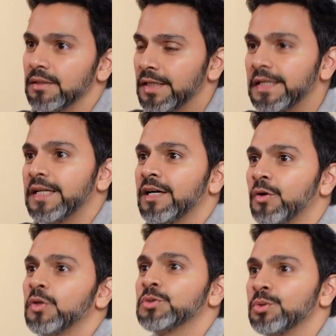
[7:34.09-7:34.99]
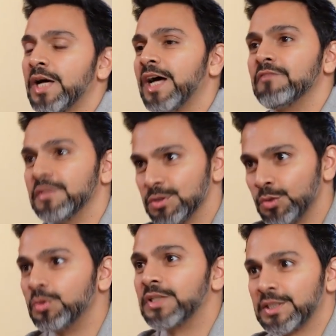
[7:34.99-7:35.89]
India also have its
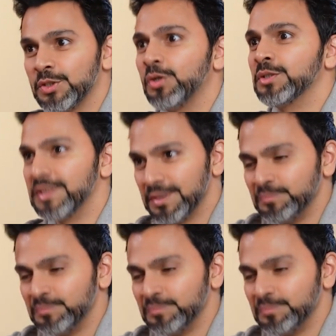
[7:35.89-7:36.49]
own technology?